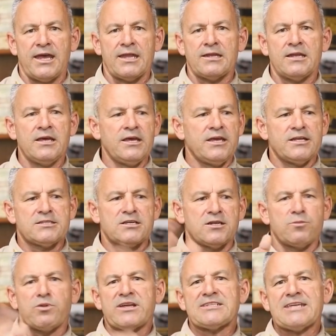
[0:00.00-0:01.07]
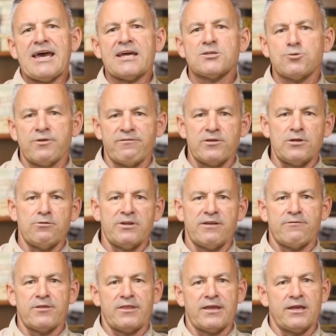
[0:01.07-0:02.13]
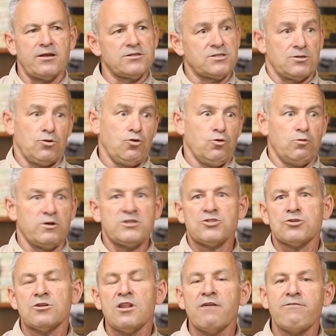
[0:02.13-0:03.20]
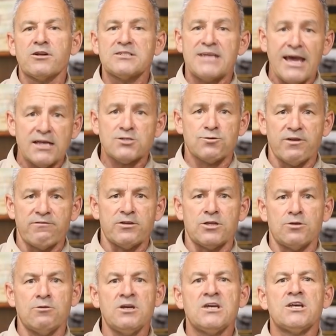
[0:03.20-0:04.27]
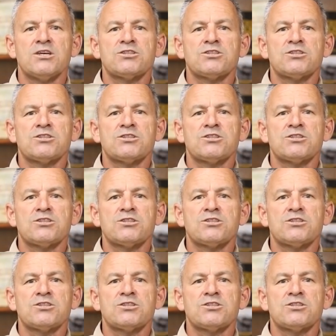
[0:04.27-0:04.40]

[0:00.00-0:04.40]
and it's going to bring tax revenue and everything else, and we sure love our tax revenue,